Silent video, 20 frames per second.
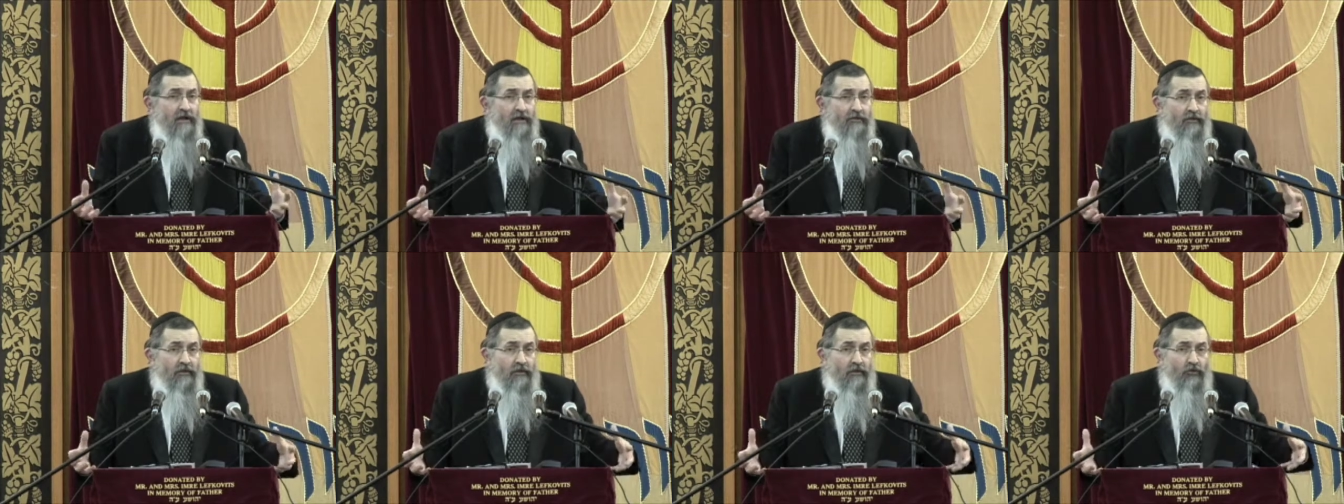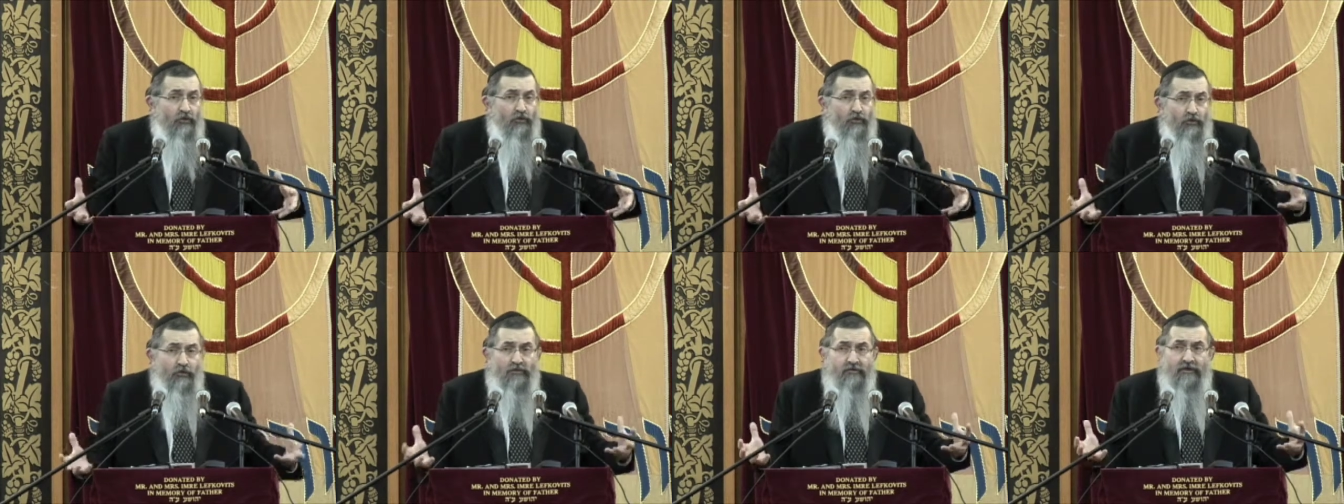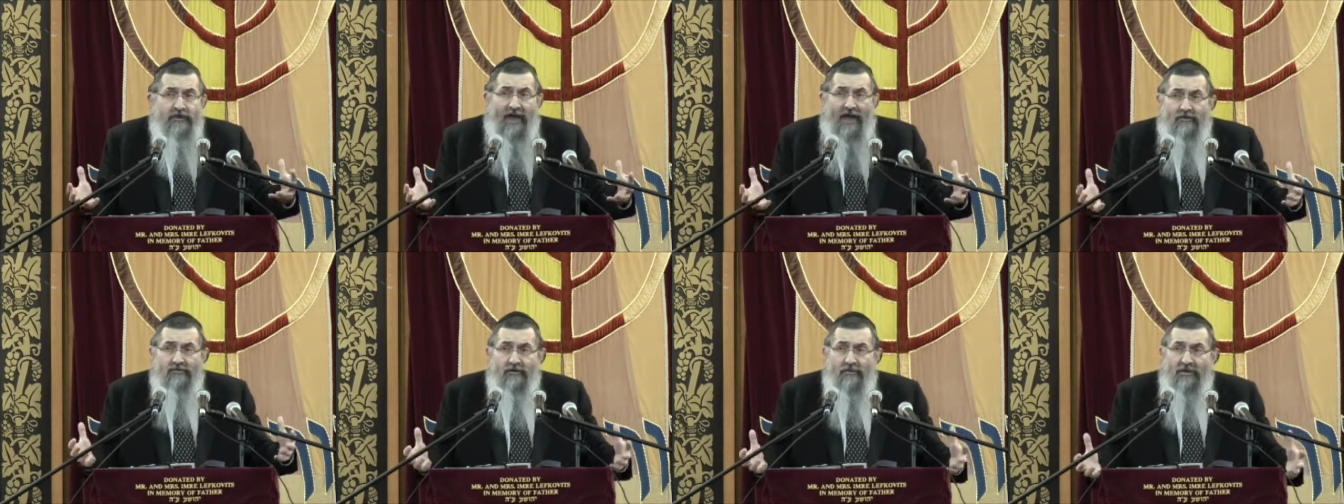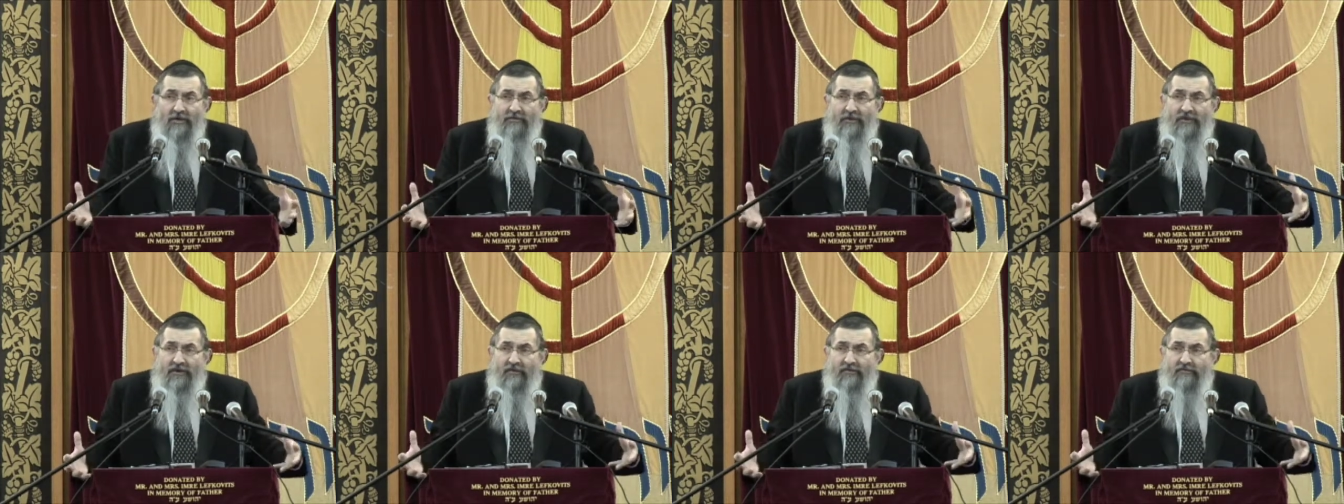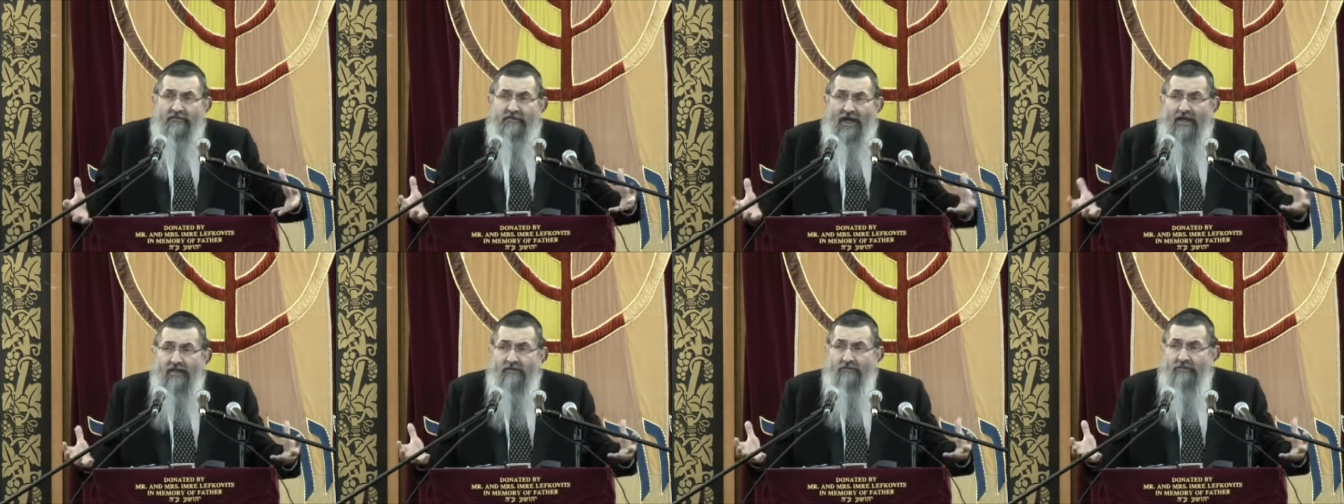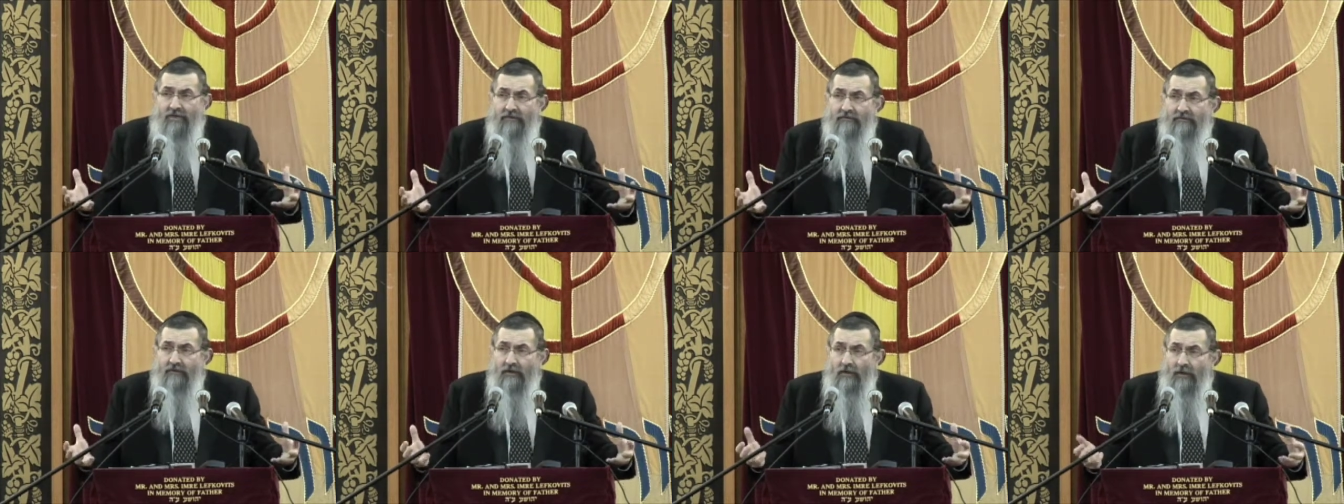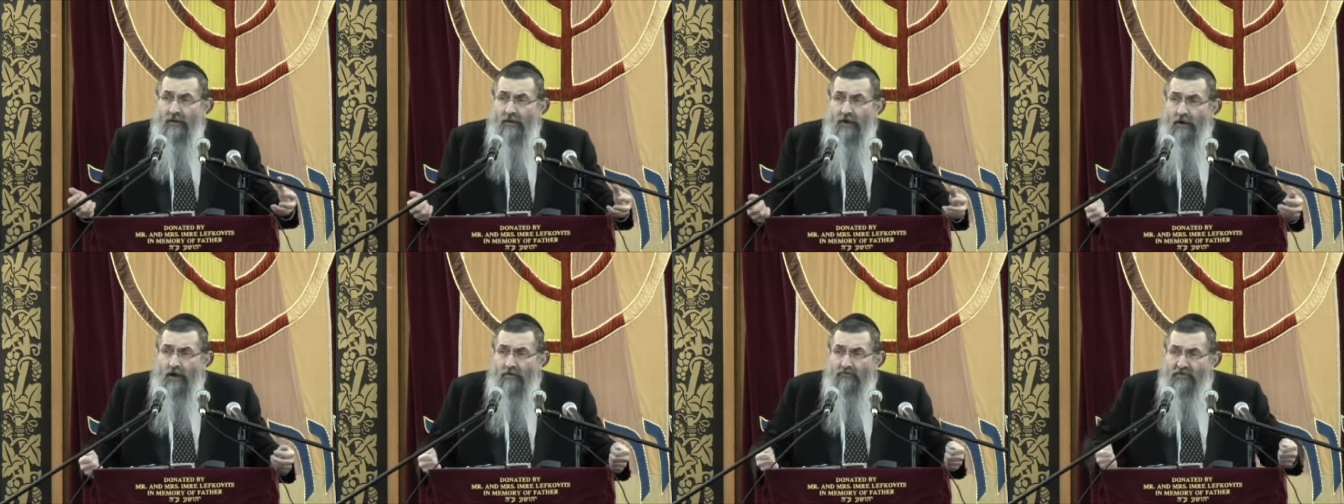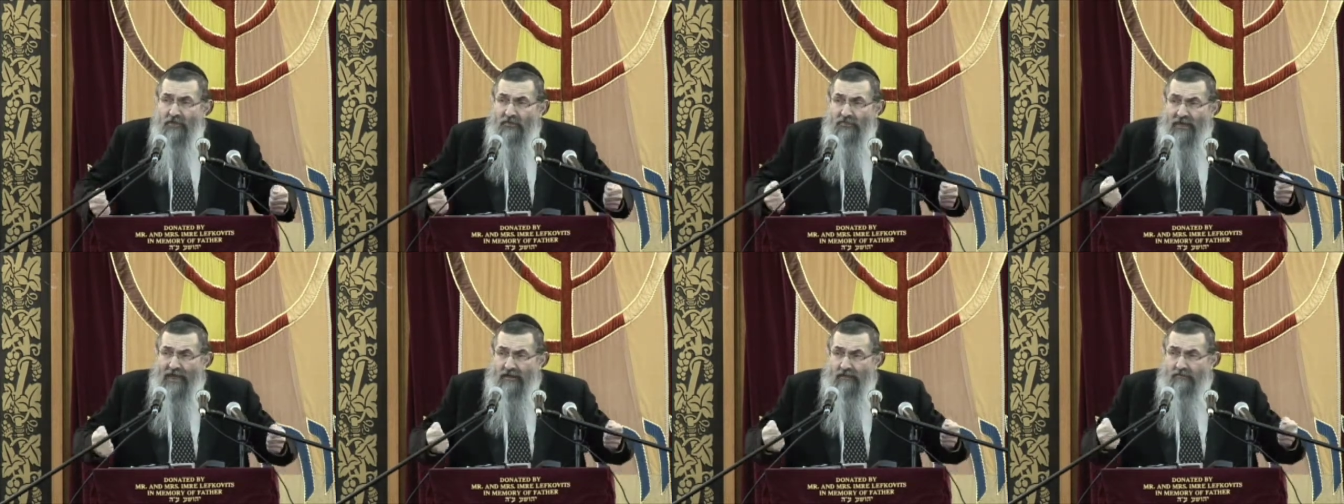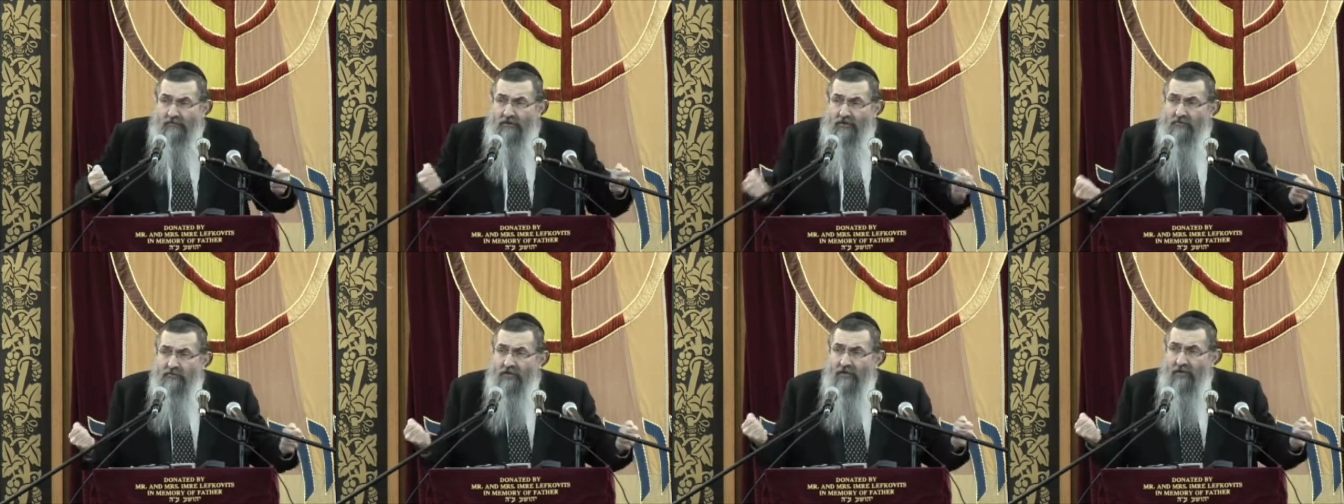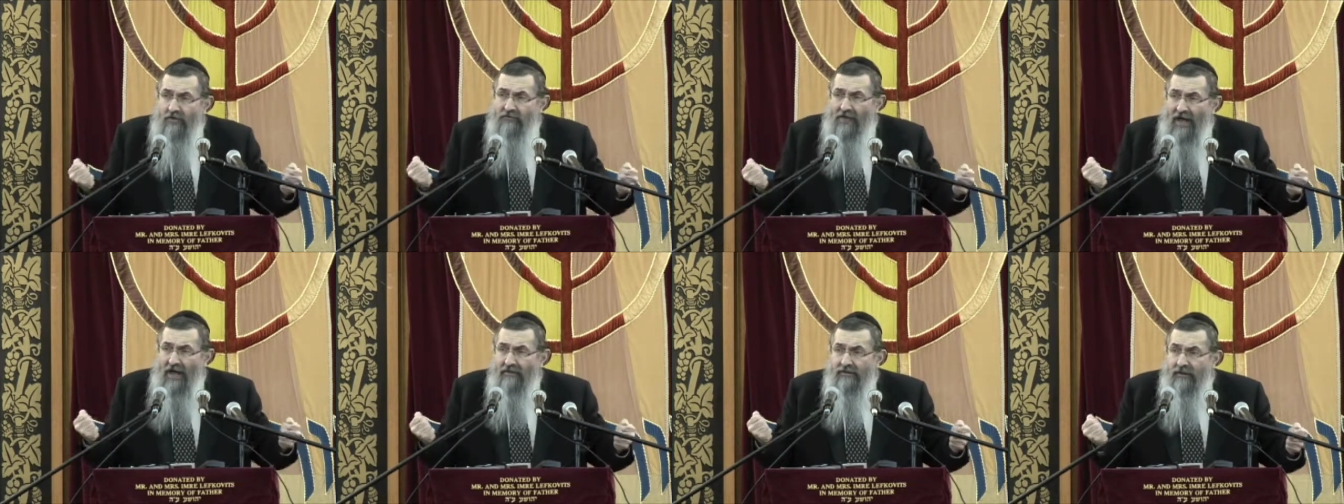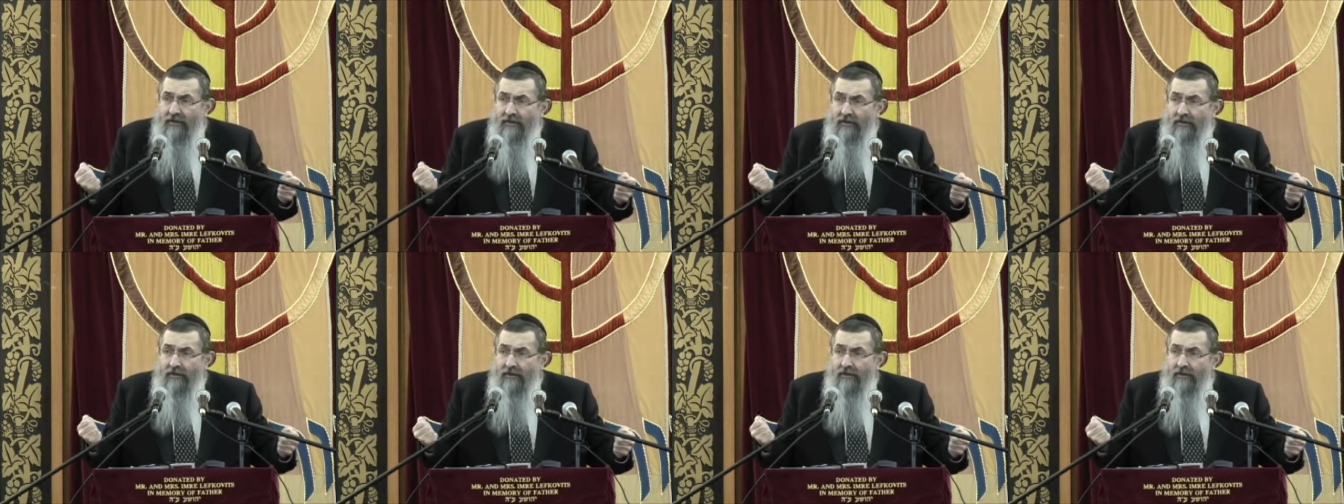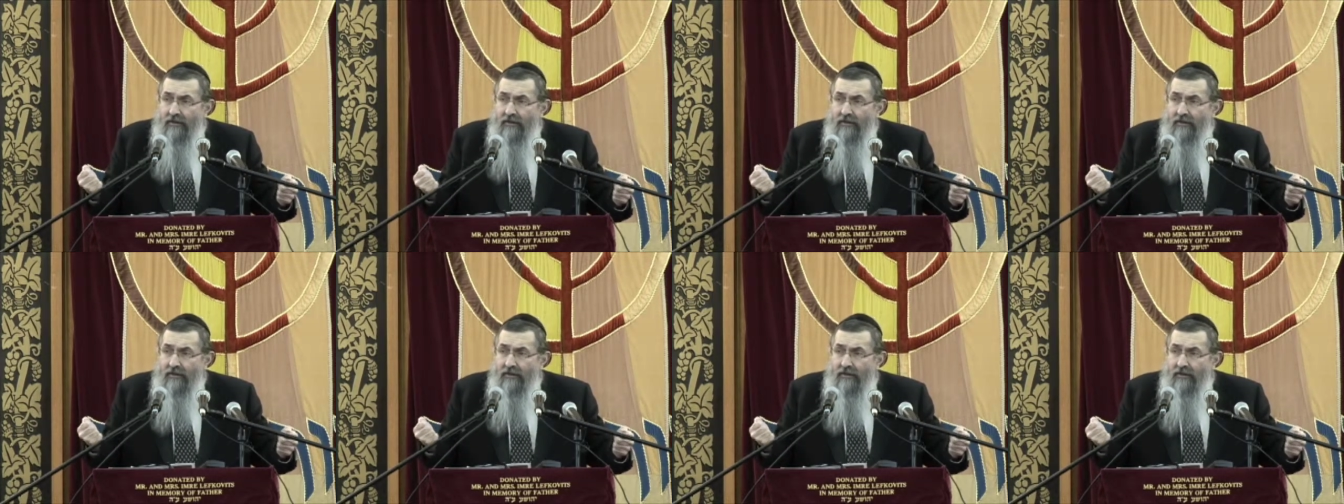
in the enthusiasm and the excitement of the thanksgiving of Hallel.